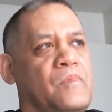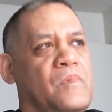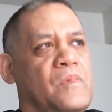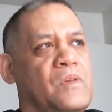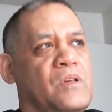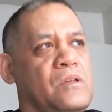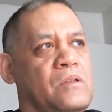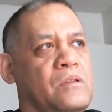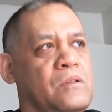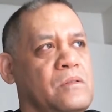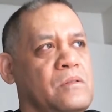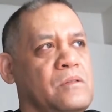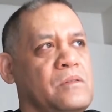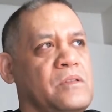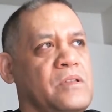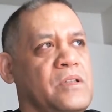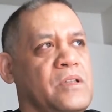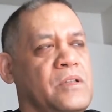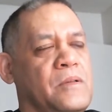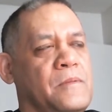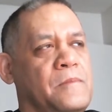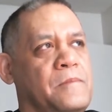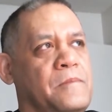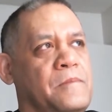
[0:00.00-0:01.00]
all the
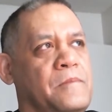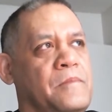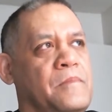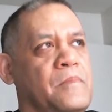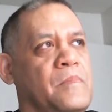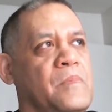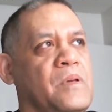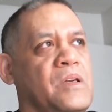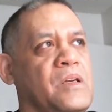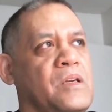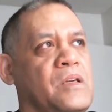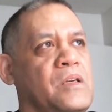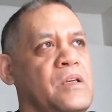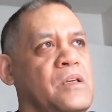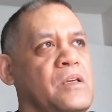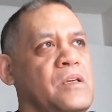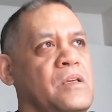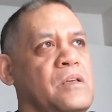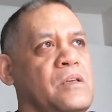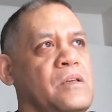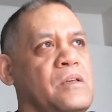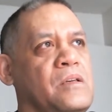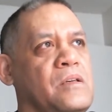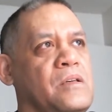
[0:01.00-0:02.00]
time.
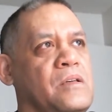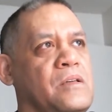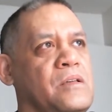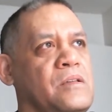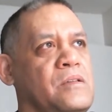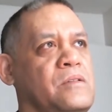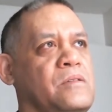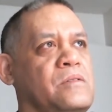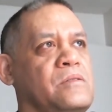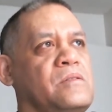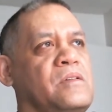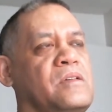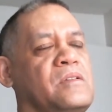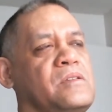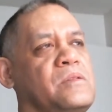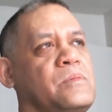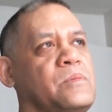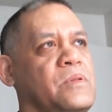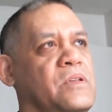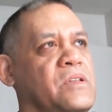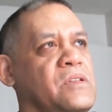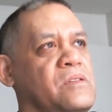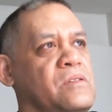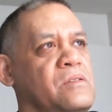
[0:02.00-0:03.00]
And there's lots of
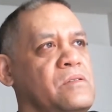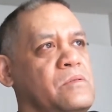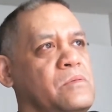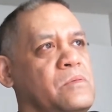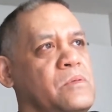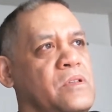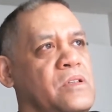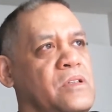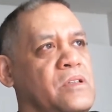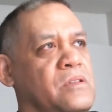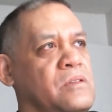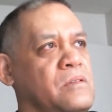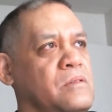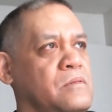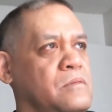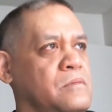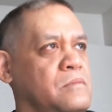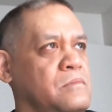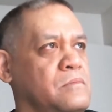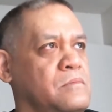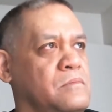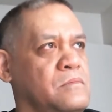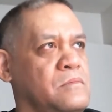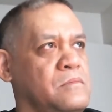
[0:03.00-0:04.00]
places where
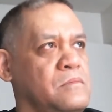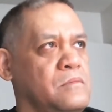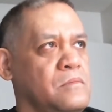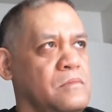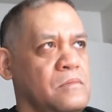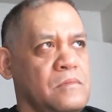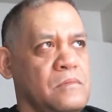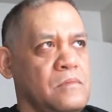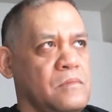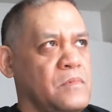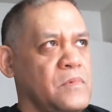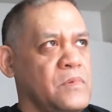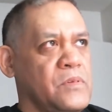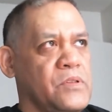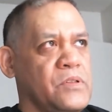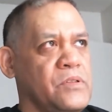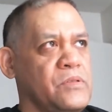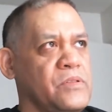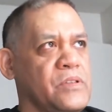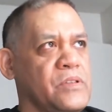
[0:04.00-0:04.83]
we're used